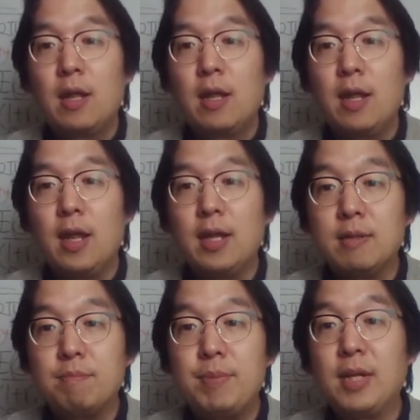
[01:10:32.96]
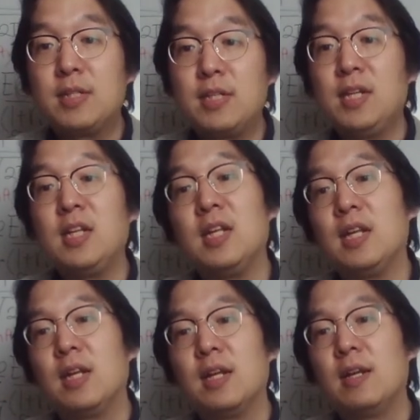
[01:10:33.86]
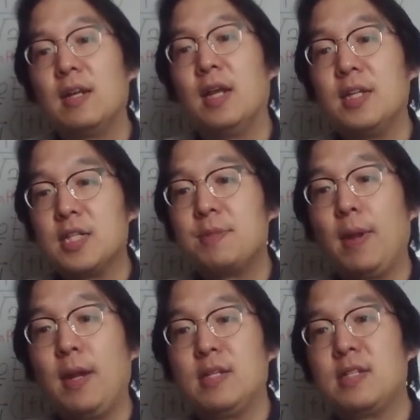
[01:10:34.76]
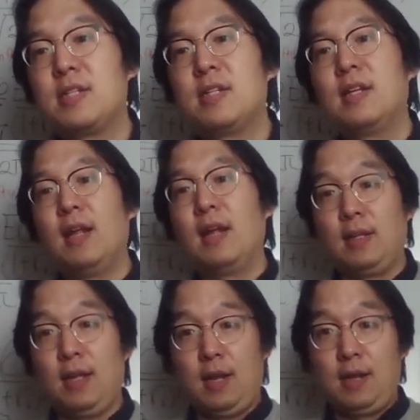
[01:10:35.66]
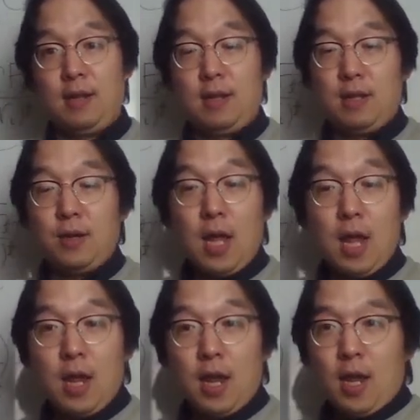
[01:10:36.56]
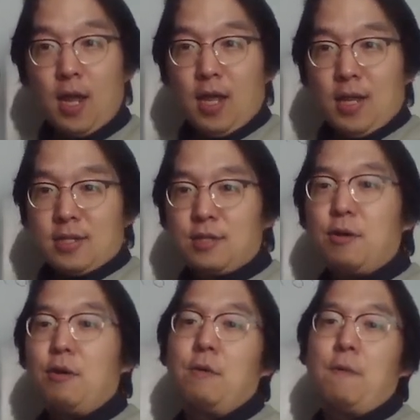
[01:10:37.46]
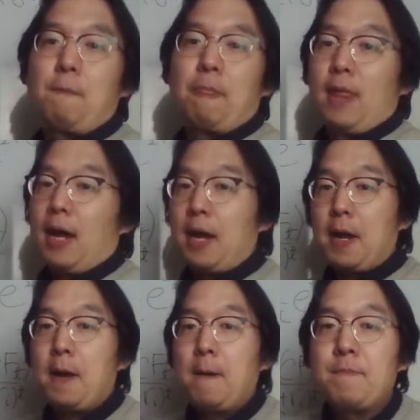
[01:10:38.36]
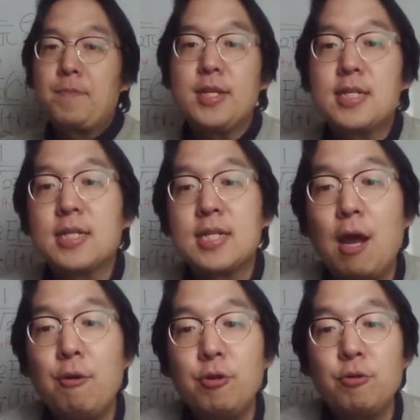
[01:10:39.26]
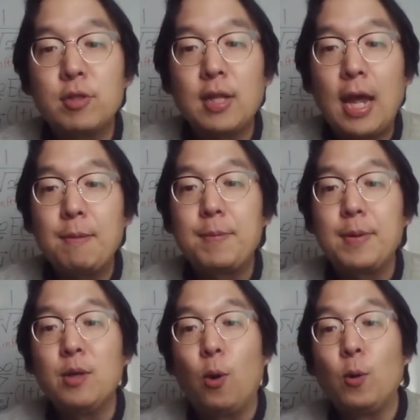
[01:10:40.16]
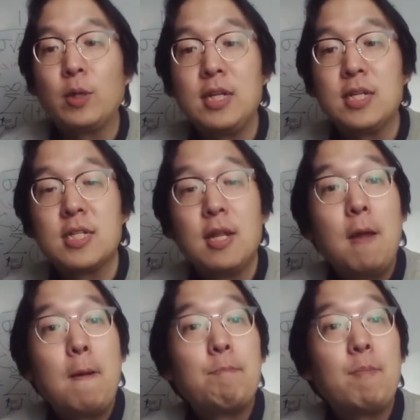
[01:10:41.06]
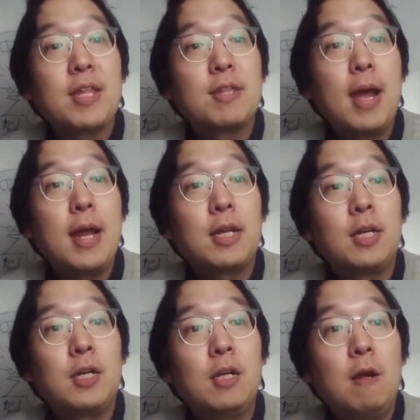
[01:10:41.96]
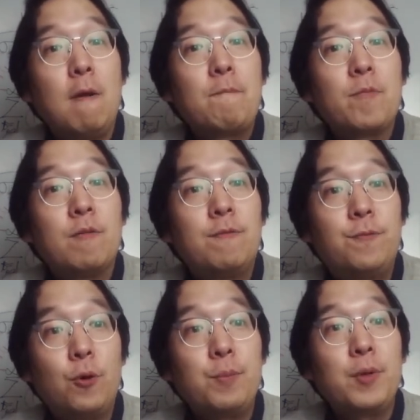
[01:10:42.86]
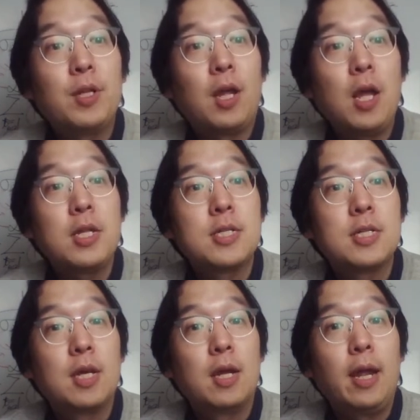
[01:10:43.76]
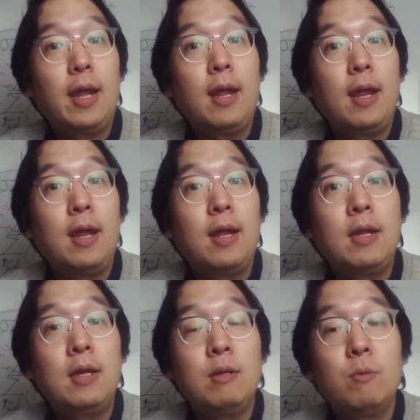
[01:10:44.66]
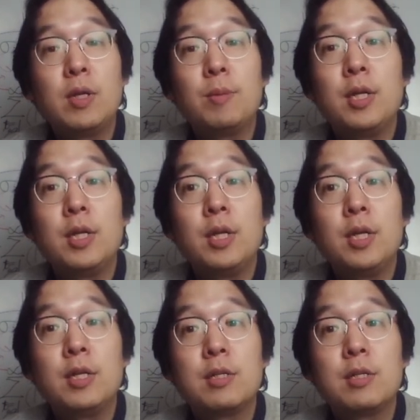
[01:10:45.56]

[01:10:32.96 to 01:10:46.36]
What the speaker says: And big T and space like that. Okay? So this is how you type in all these mathematical formulas. And wait a minute.